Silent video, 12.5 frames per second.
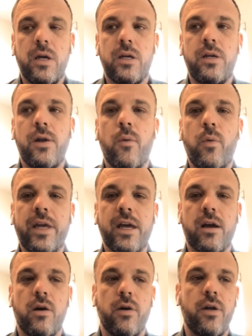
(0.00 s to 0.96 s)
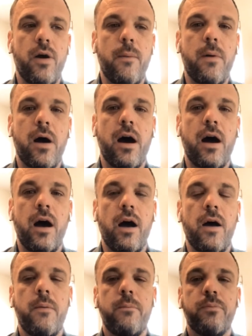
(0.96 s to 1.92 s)
We get caught up
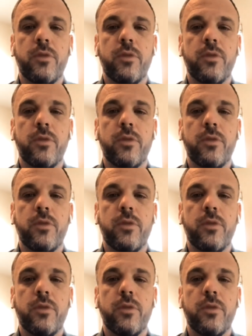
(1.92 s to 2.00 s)
on